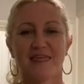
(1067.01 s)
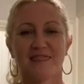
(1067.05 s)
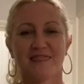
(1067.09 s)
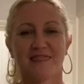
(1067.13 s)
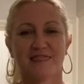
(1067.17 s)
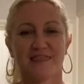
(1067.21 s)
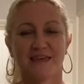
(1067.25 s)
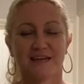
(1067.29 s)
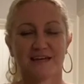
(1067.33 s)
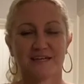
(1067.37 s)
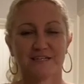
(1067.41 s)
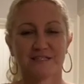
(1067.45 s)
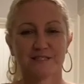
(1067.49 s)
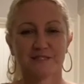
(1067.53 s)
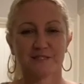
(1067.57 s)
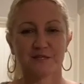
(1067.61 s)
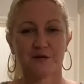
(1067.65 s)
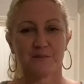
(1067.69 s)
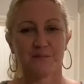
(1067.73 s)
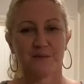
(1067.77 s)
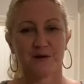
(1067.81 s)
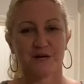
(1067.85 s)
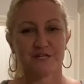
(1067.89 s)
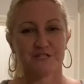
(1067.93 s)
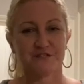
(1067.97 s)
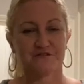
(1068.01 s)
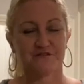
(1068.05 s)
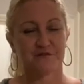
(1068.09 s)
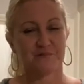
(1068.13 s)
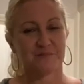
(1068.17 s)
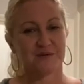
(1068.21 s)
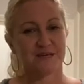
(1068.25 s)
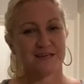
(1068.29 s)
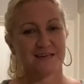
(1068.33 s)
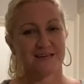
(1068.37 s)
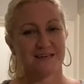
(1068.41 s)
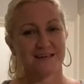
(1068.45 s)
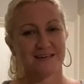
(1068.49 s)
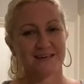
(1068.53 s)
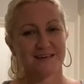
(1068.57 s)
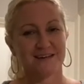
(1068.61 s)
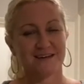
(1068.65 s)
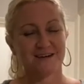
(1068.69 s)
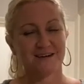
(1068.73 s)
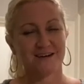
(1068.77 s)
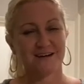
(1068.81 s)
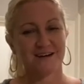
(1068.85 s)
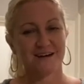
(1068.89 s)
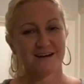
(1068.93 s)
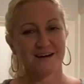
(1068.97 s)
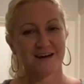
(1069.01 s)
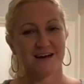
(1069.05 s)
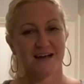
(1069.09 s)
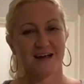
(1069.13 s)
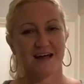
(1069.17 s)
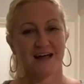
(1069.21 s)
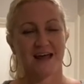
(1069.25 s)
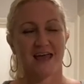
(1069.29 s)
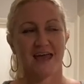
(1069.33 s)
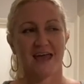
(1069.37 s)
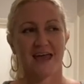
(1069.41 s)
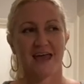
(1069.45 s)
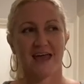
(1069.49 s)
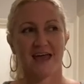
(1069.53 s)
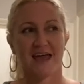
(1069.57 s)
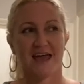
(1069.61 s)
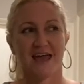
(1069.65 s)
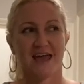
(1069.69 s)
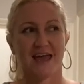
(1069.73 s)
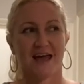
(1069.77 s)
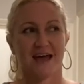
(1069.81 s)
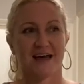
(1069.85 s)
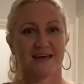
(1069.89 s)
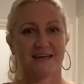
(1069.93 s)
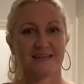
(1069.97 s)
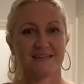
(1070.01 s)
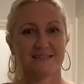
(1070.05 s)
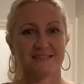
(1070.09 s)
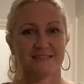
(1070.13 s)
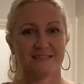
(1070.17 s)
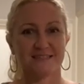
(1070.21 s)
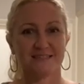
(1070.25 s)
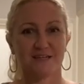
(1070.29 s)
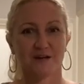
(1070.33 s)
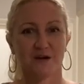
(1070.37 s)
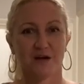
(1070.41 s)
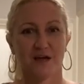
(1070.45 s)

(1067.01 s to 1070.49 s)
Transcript: Thanks so much for being here, and